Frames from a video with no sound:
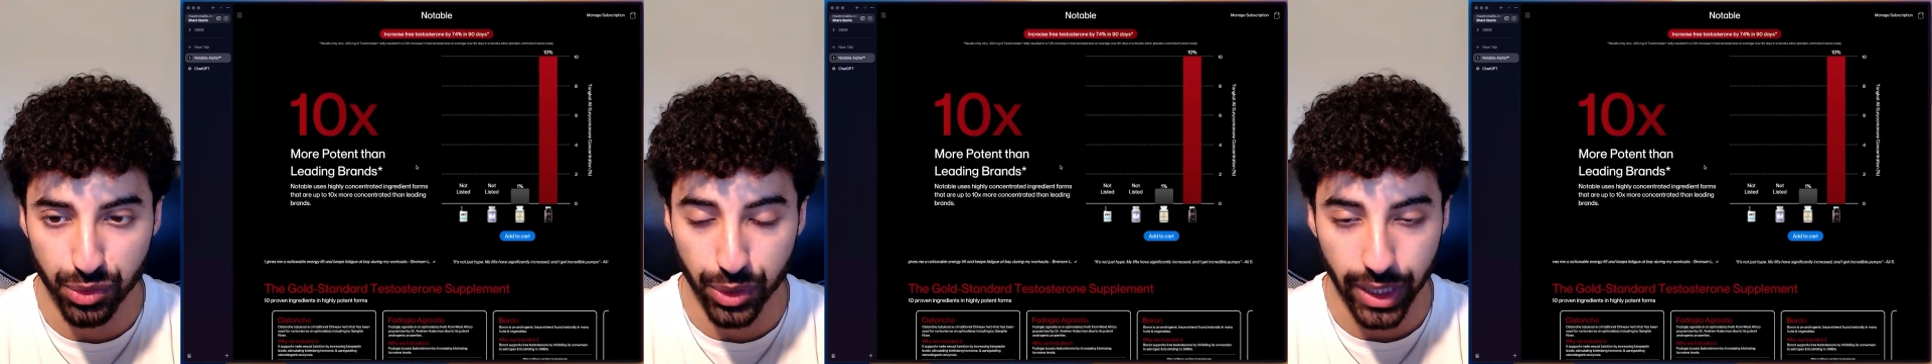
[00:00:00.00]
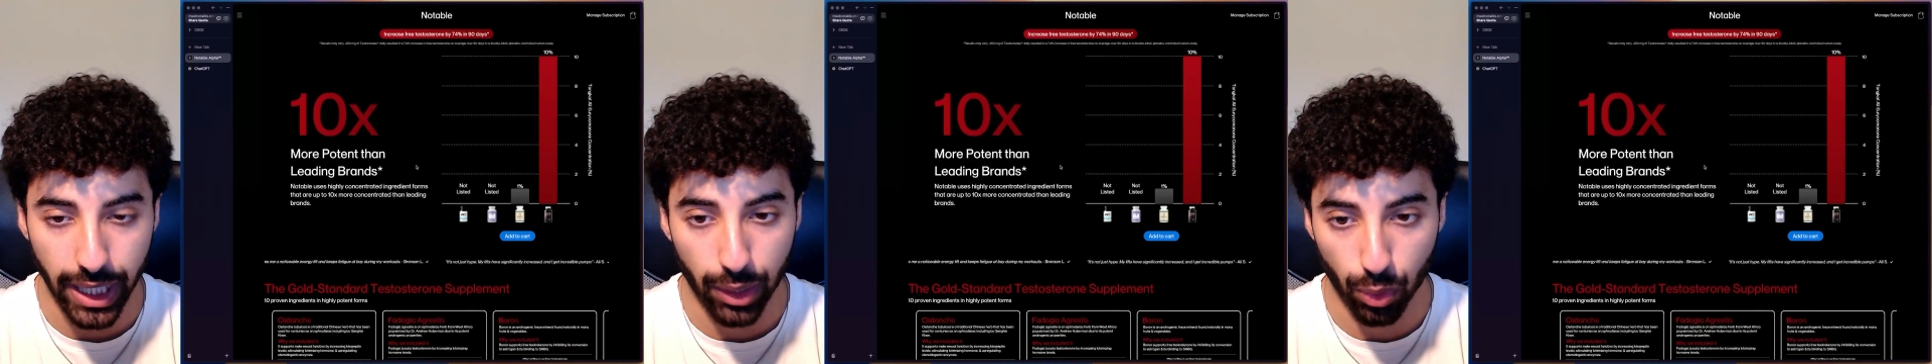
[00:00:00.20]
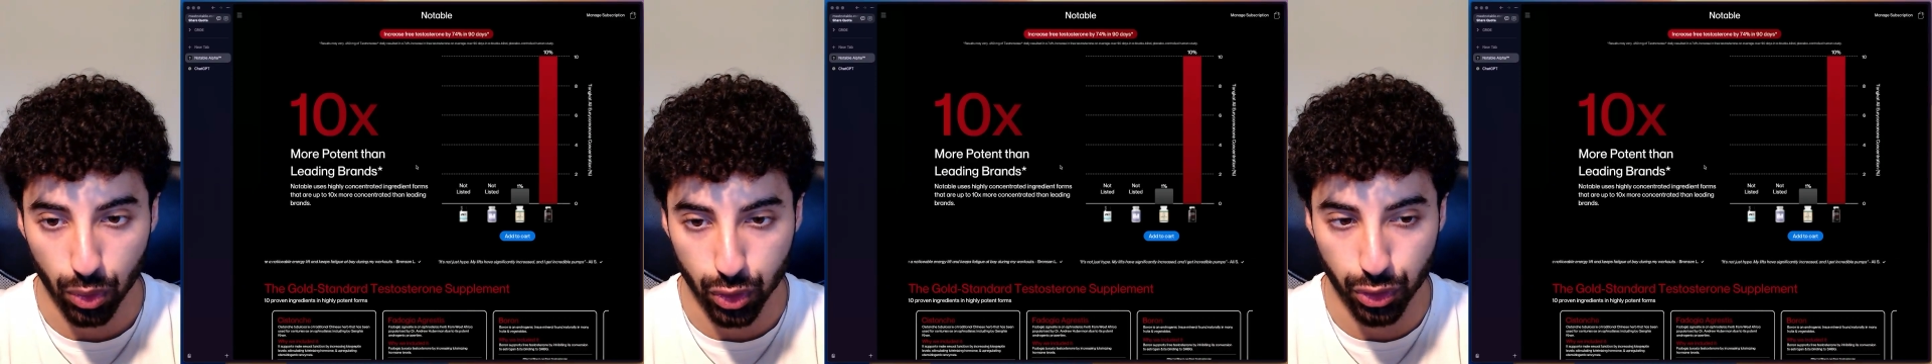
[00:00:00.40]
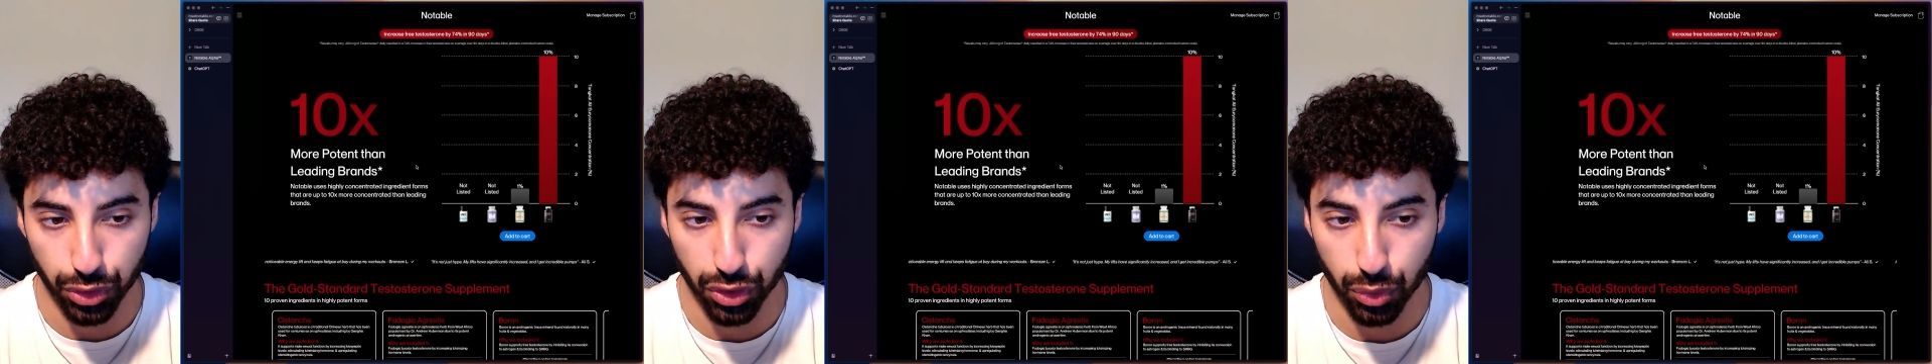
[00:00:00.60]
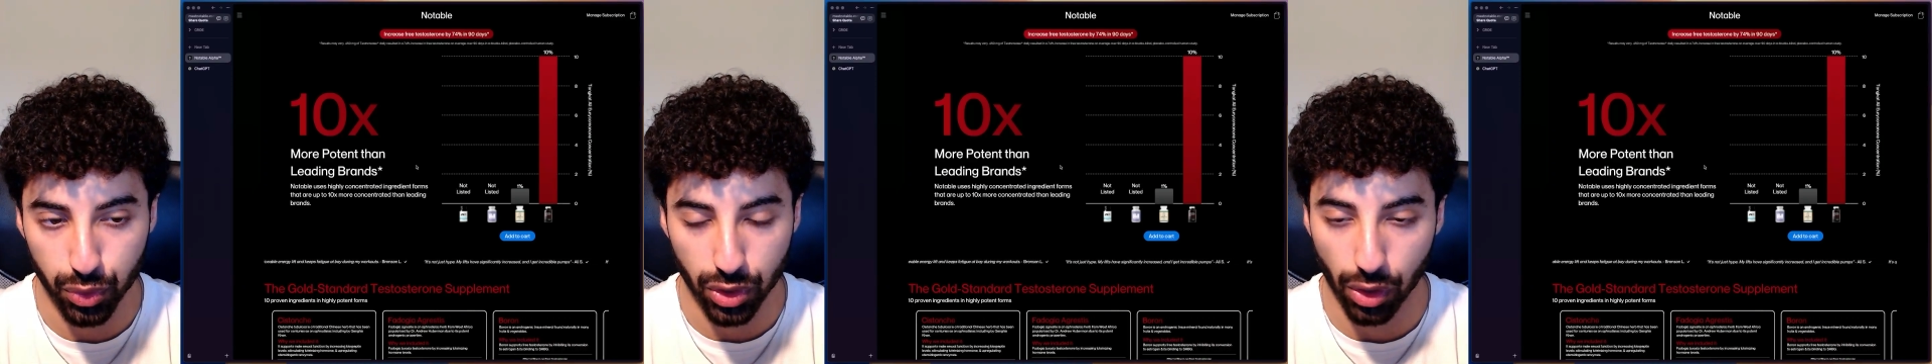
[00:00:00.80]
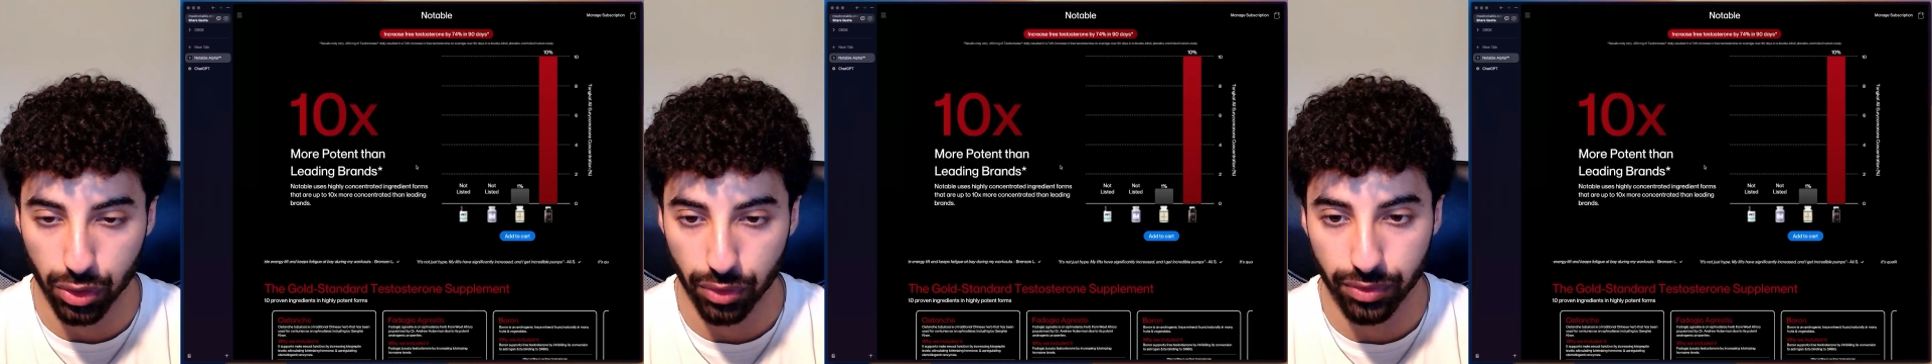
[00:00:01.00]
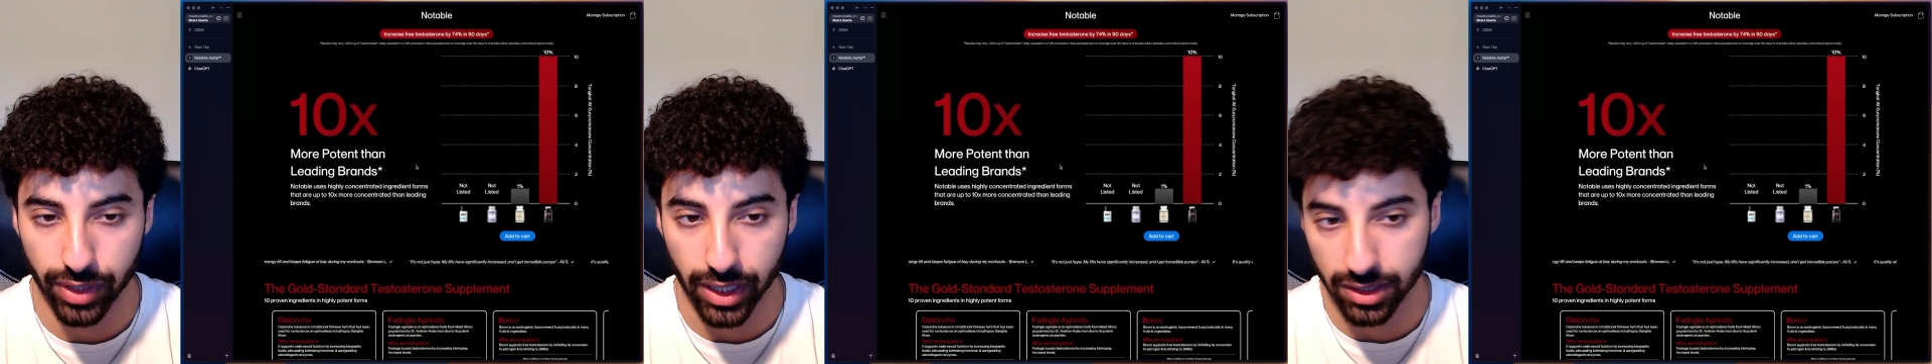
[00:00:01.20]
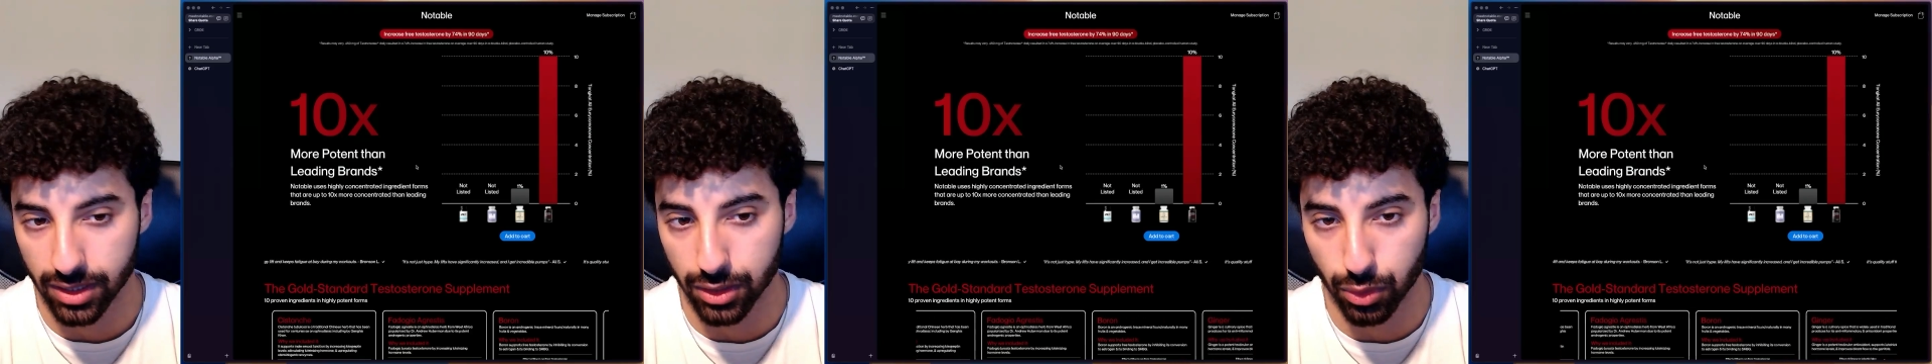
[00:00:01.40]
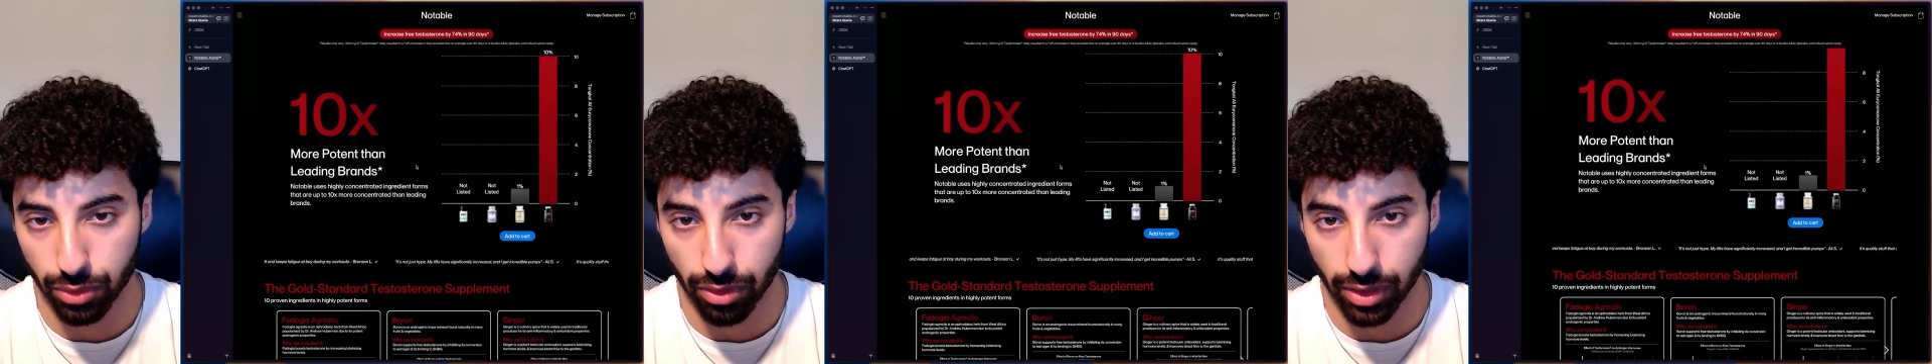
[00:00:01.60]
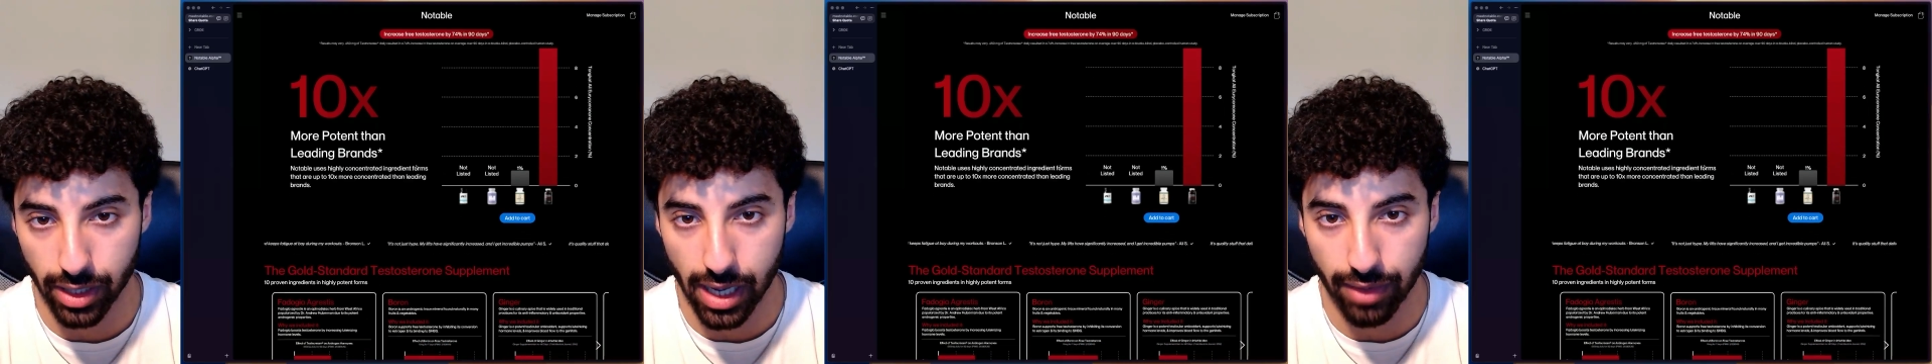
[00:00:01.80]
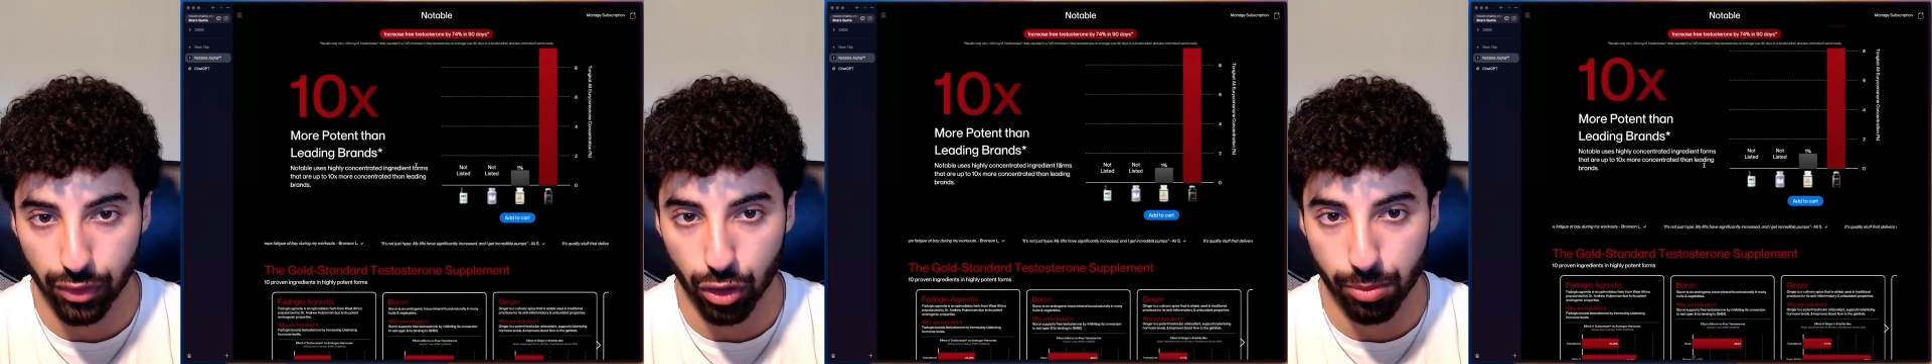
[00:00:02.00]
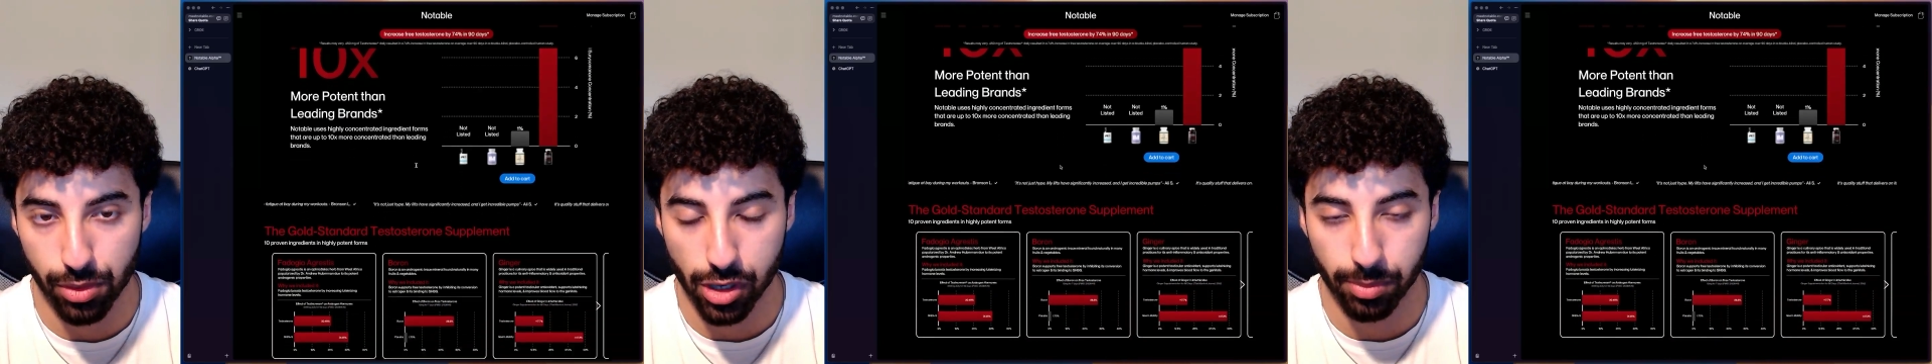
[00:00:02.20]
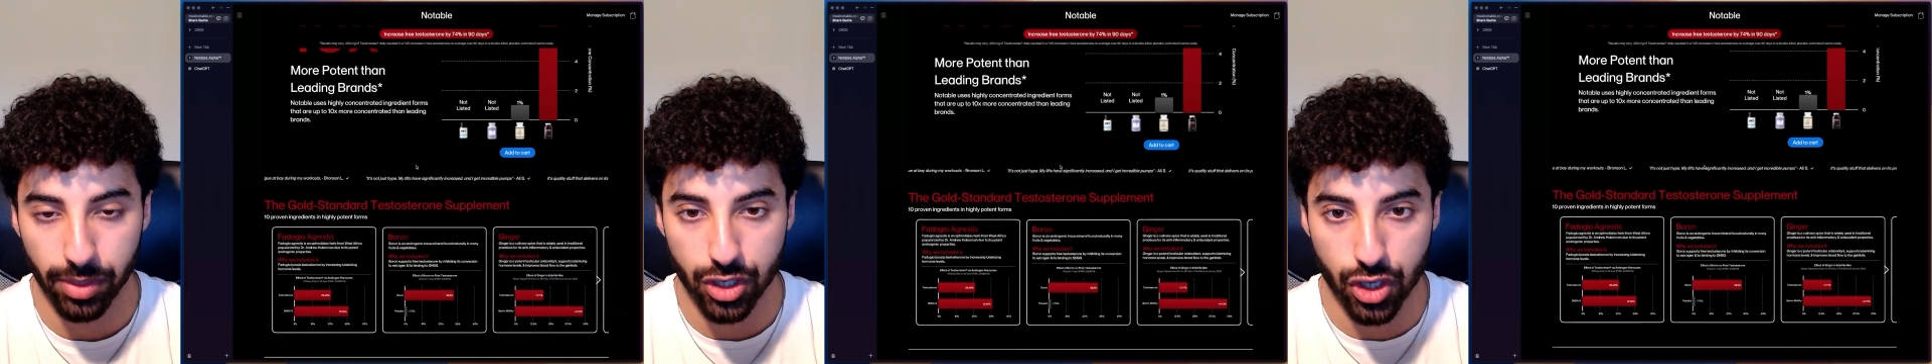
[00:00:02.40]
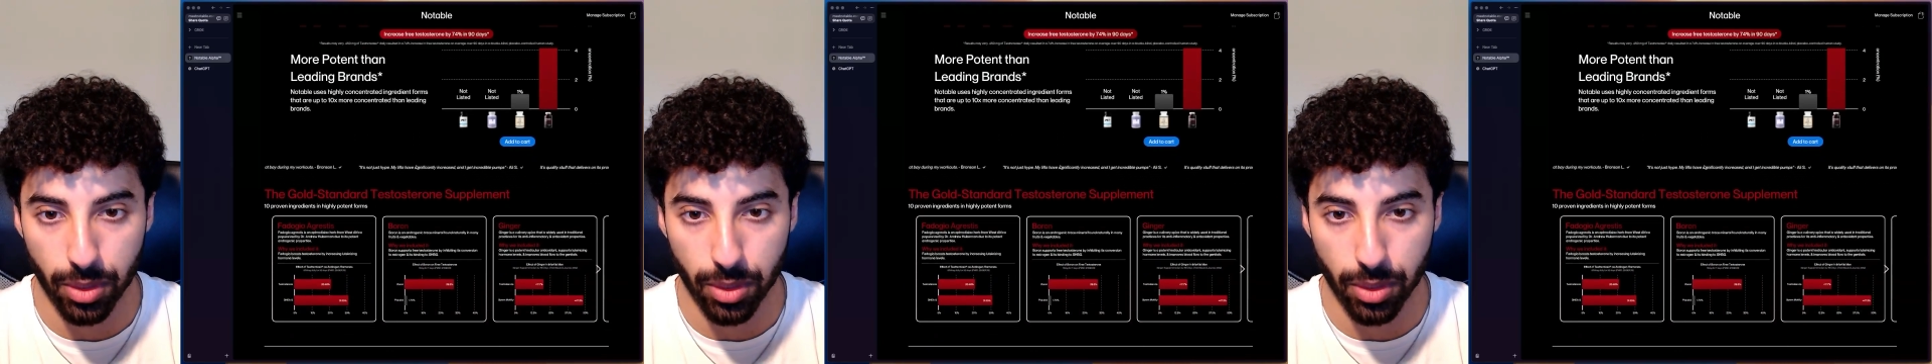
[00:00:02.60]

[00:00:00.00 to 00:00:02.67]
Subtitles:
You can also reuse a lot of things that you already have in your product page,